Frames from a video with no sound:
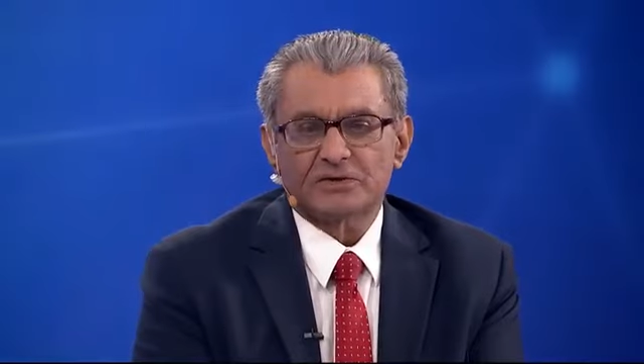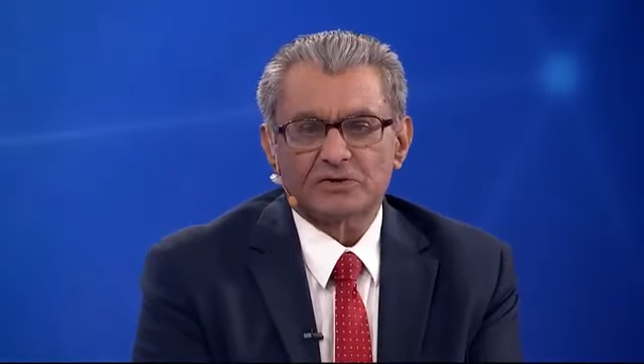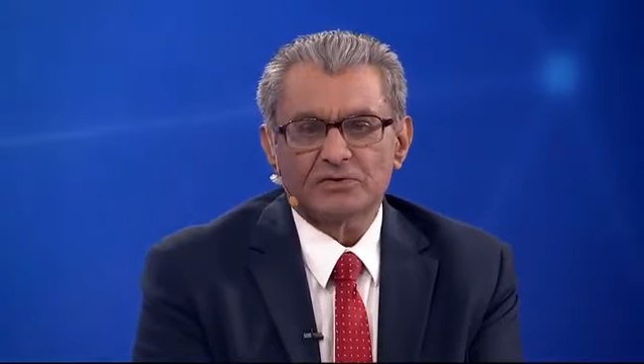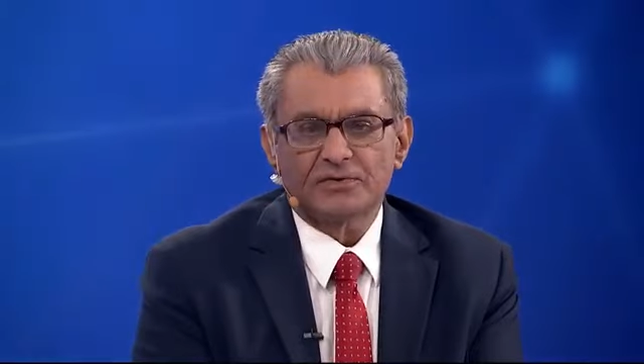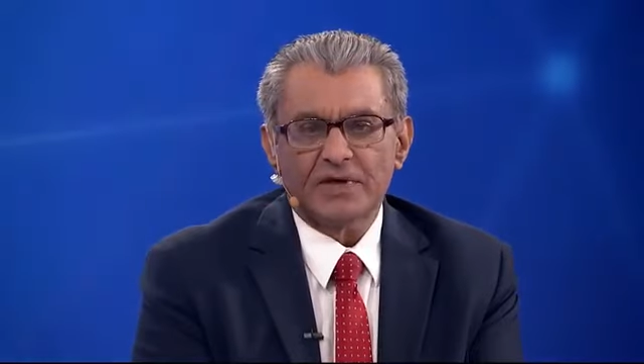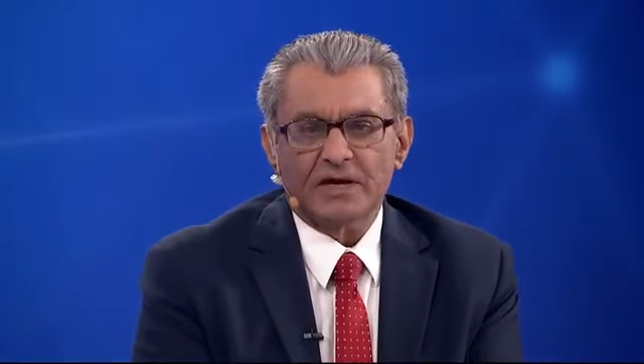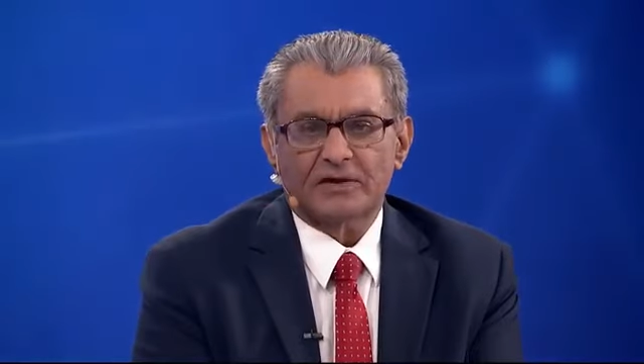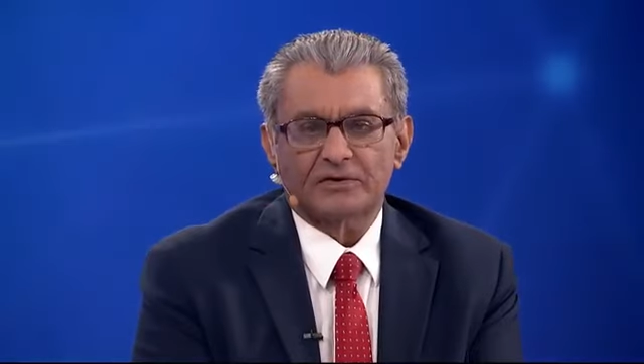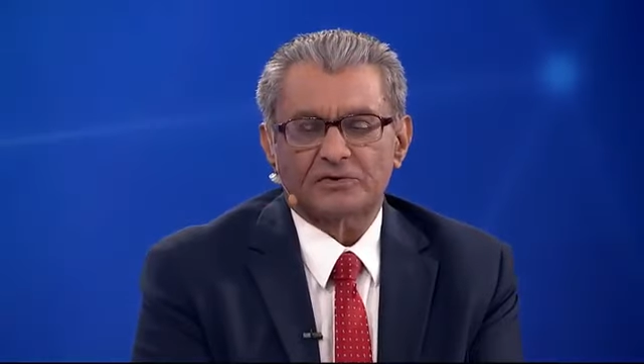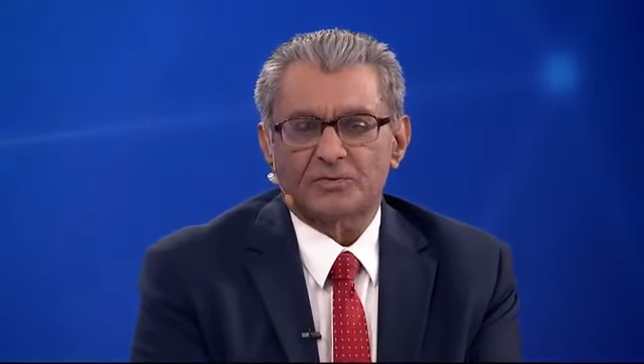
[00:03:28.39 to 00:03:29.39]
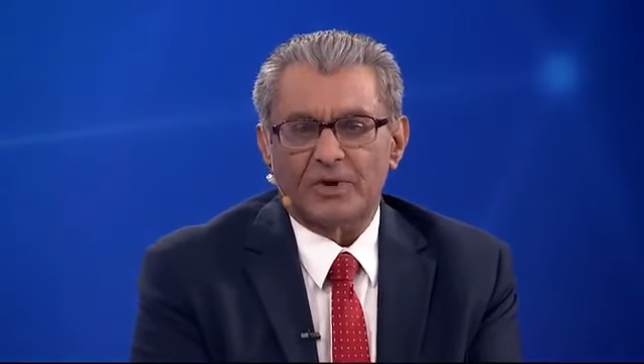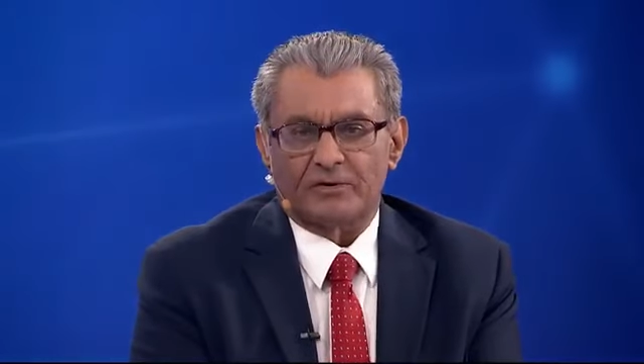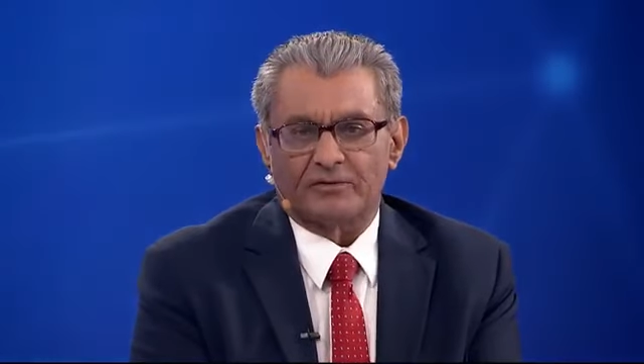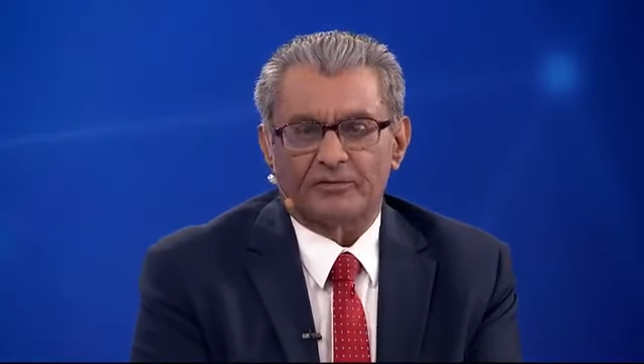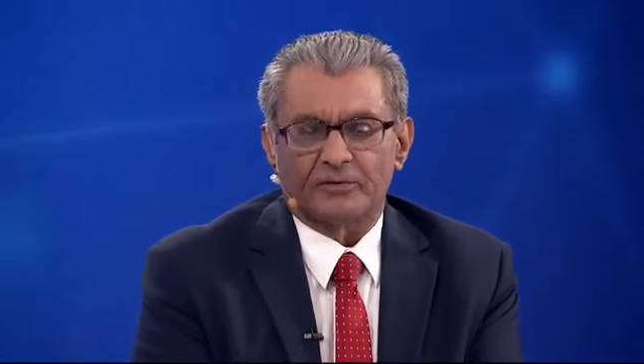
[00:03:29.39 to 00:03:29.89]
do you think that
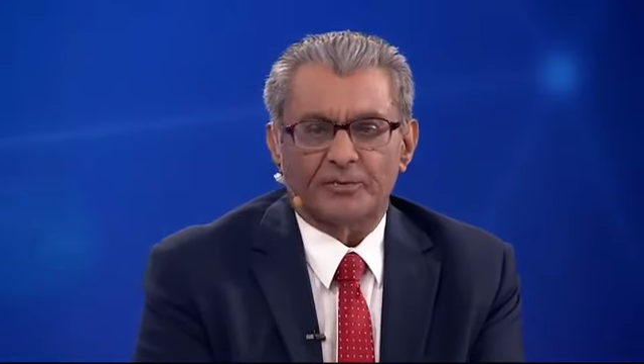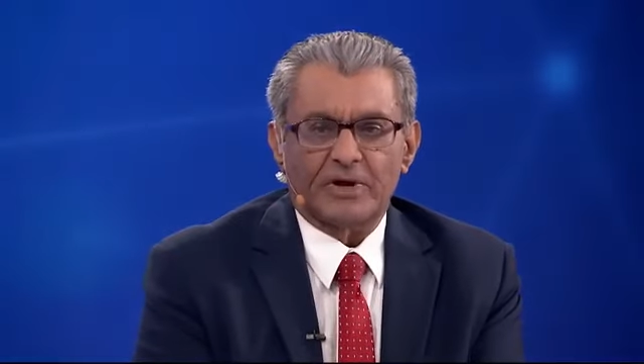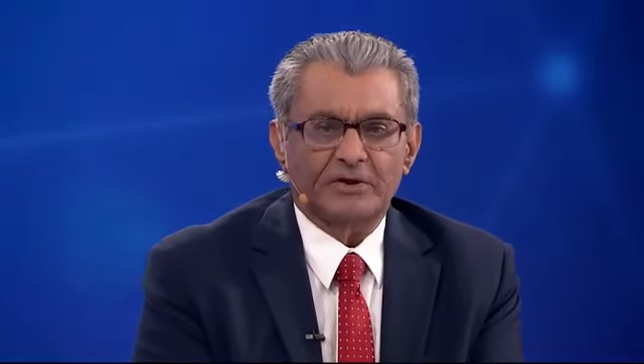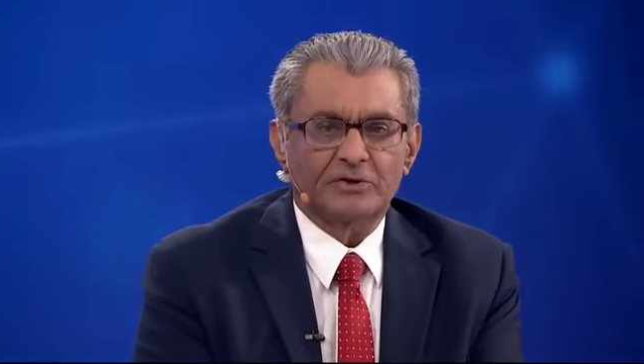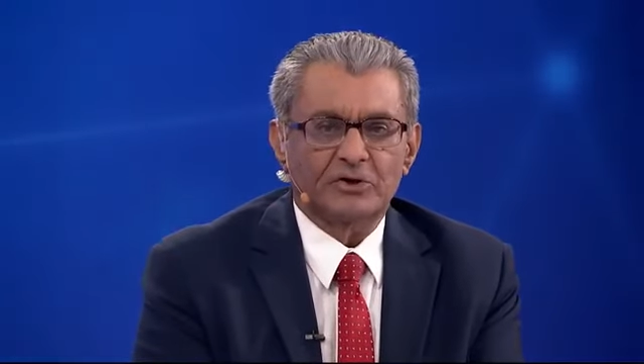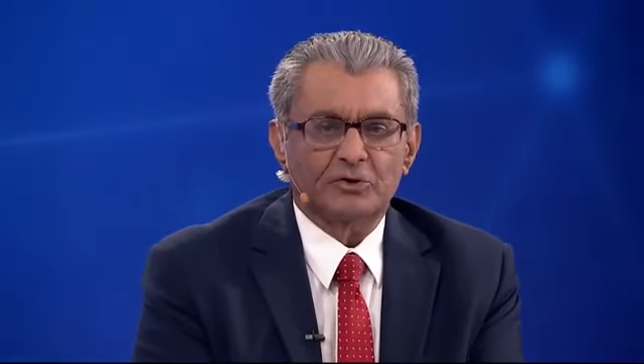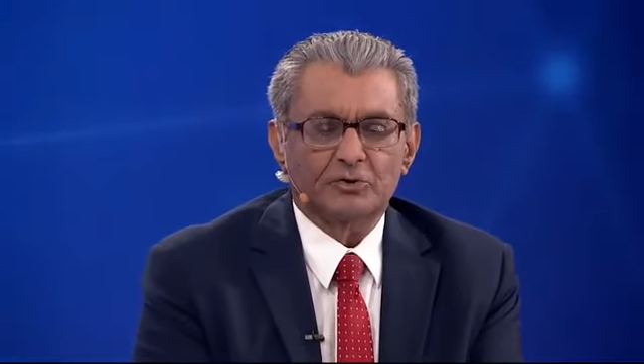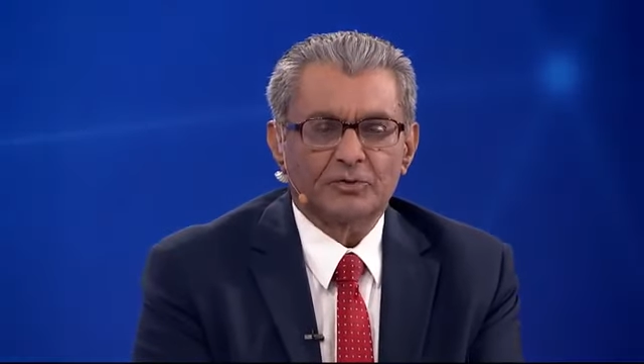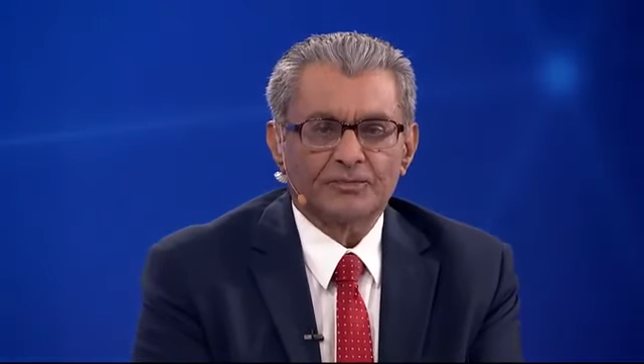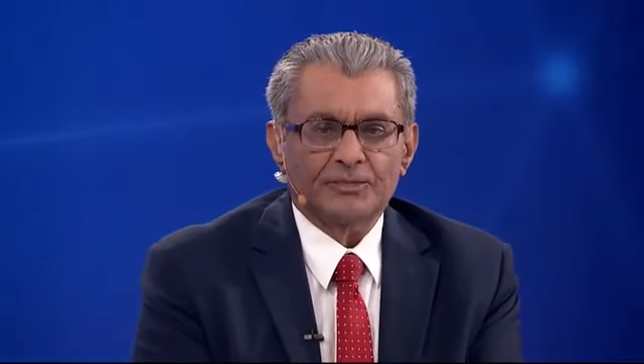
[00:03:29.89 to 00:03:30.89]
Umarov will bring a new